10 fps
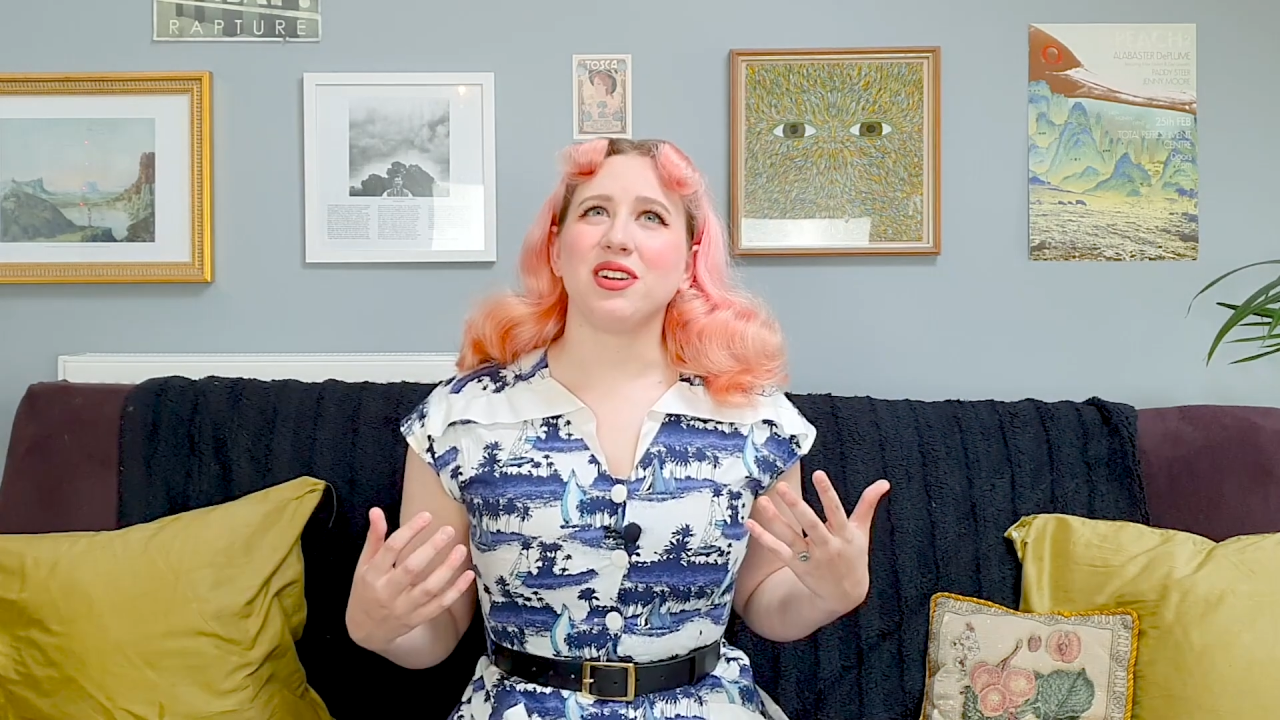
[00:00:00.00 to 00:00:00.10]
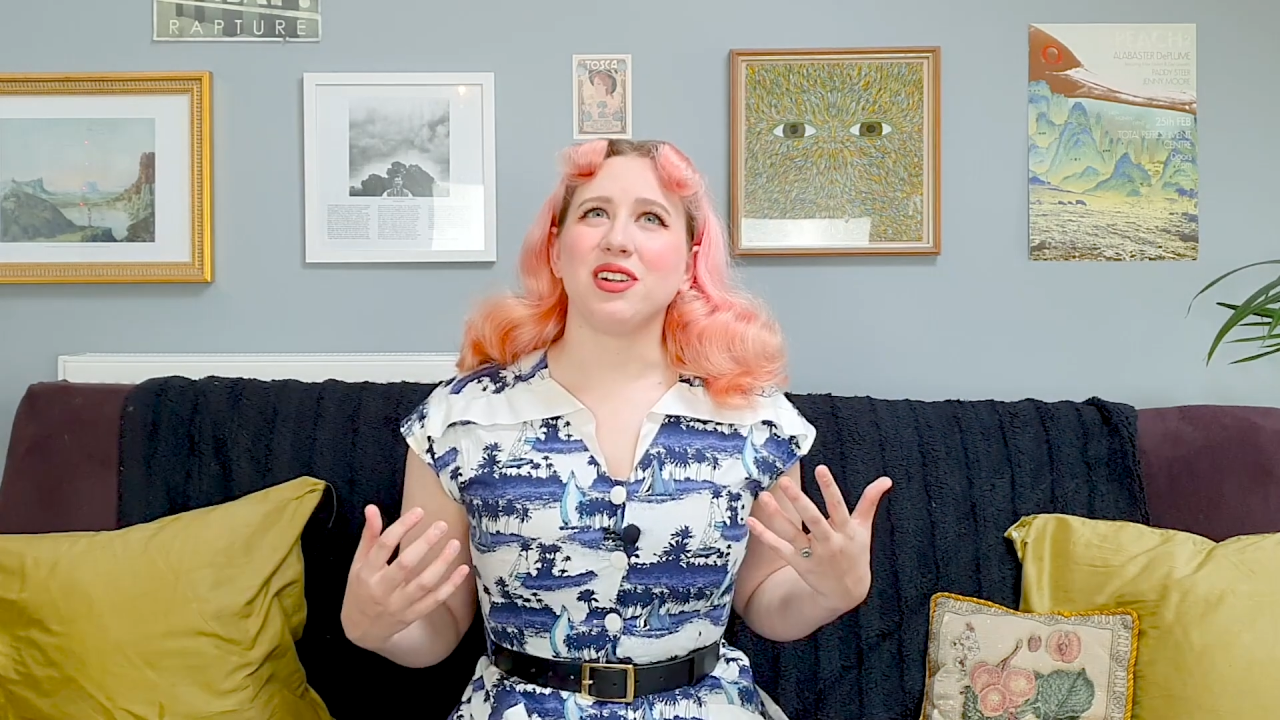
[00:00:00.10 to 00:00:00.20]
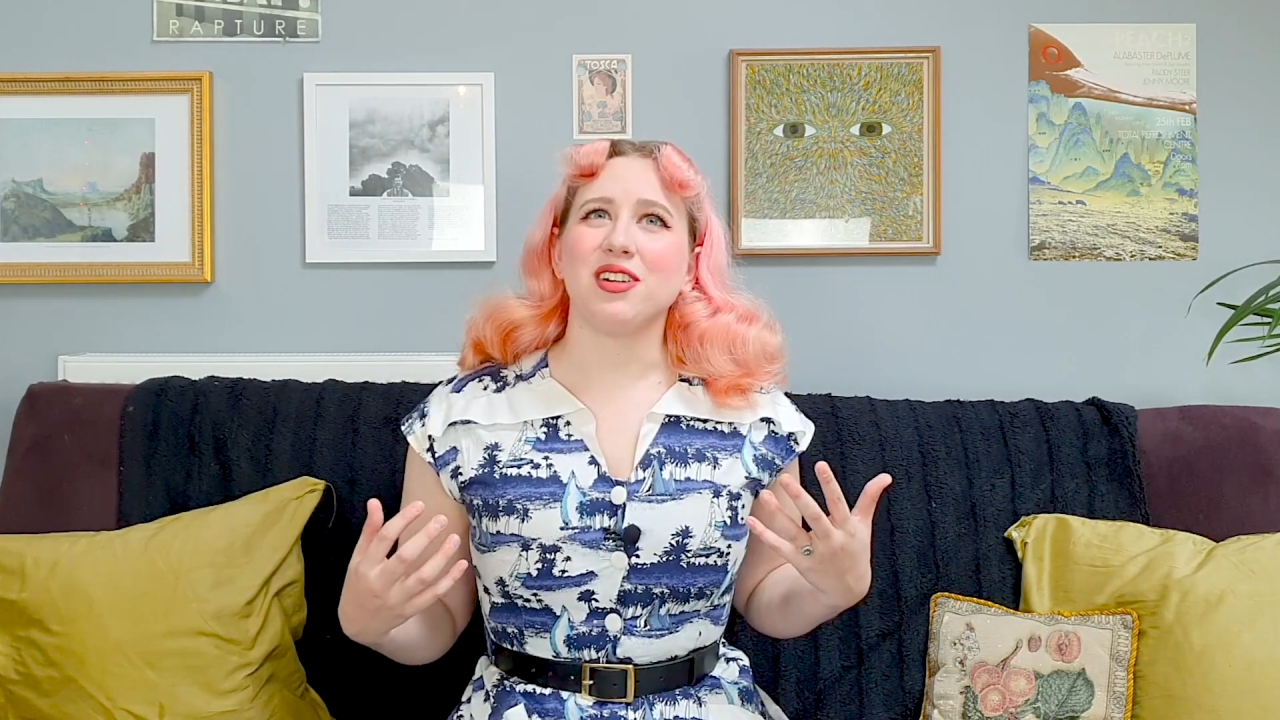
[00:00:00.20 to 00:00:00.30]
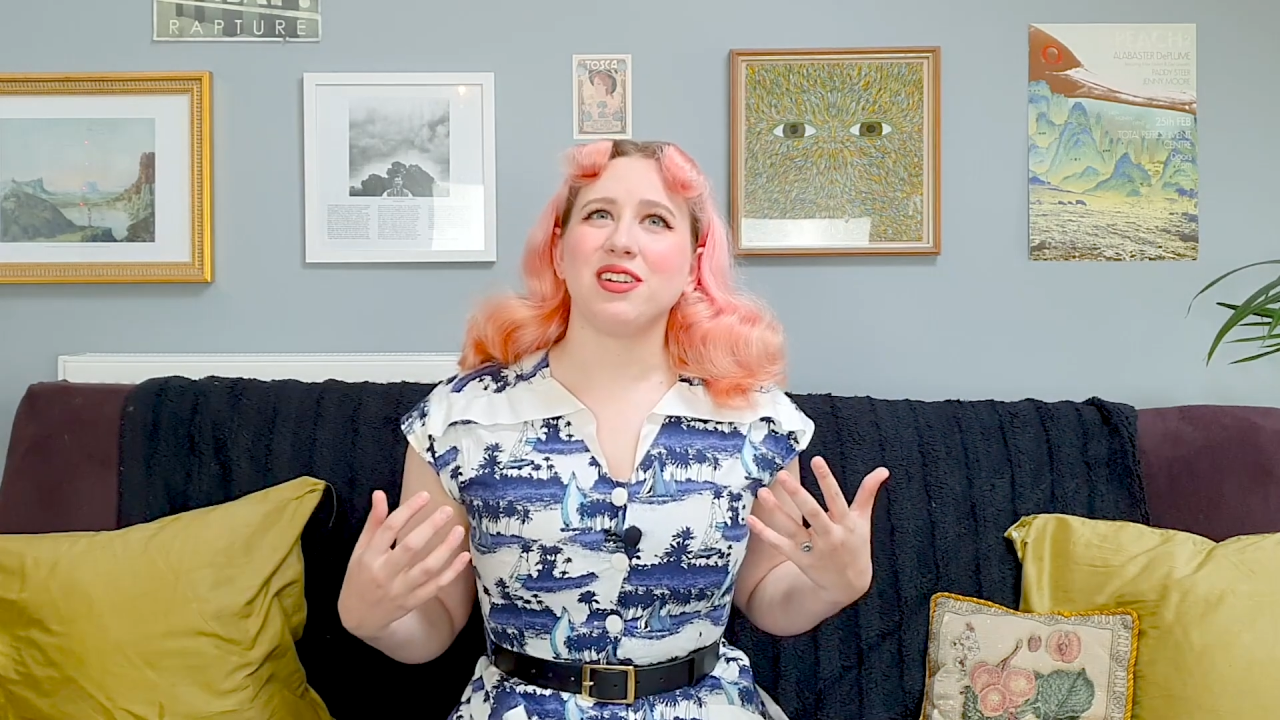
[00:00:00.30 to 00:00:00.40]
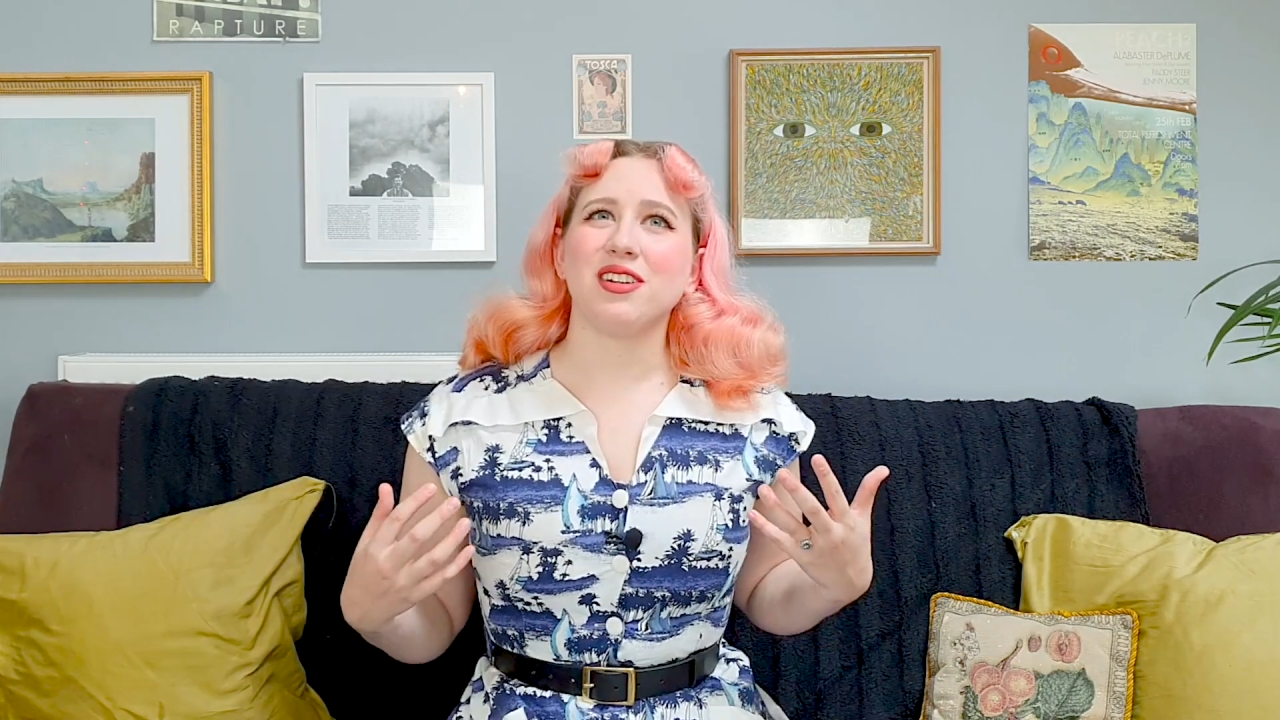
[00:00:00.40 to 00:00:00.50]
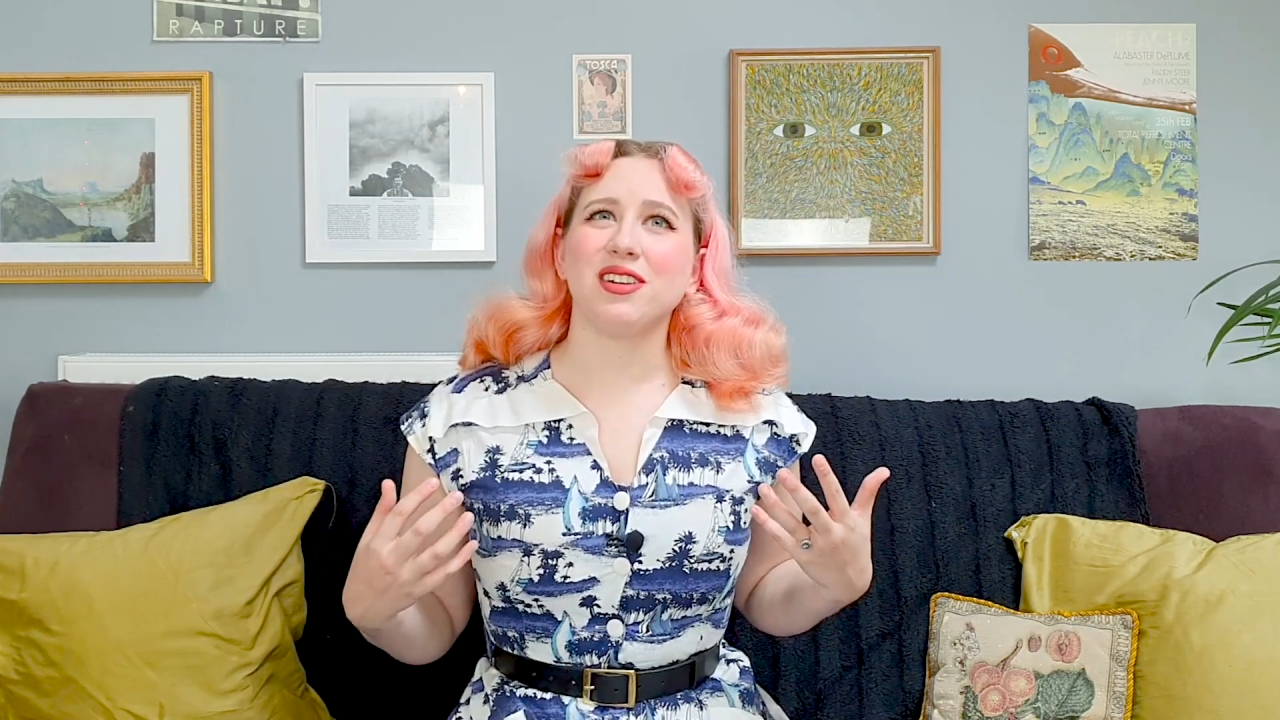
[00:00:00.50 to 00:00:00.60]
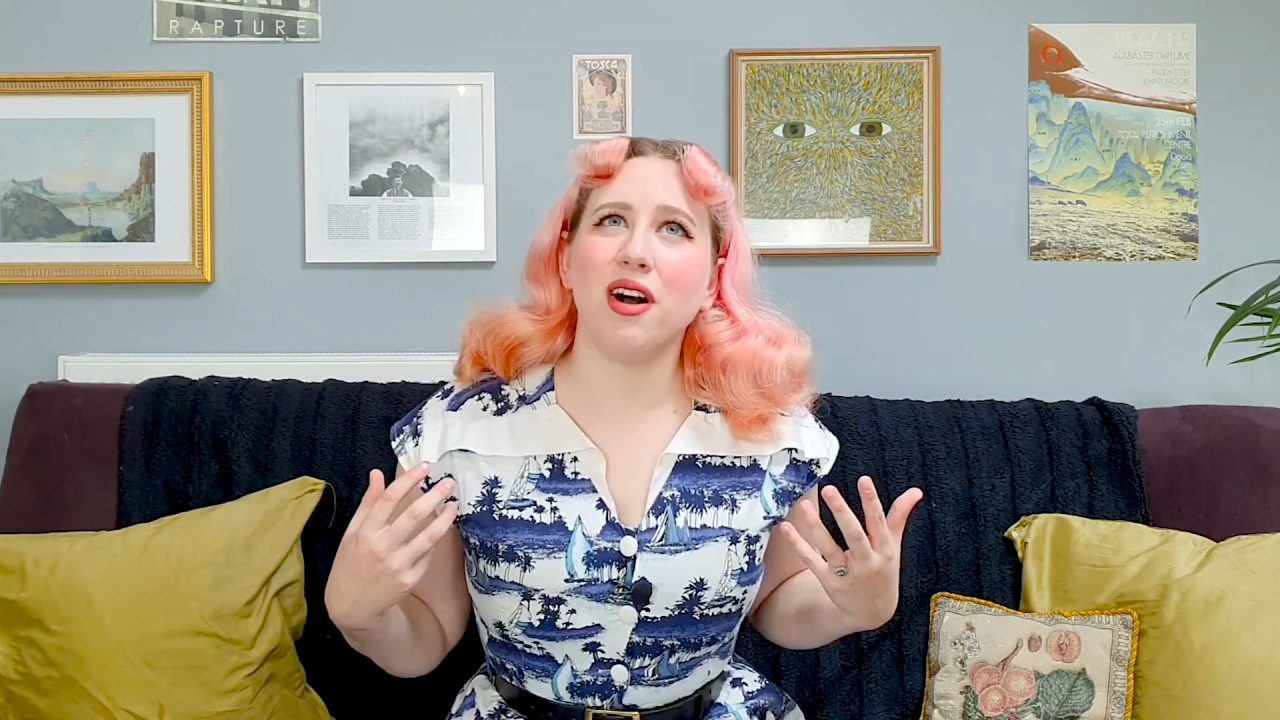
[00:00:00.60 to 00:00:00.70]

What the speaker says: her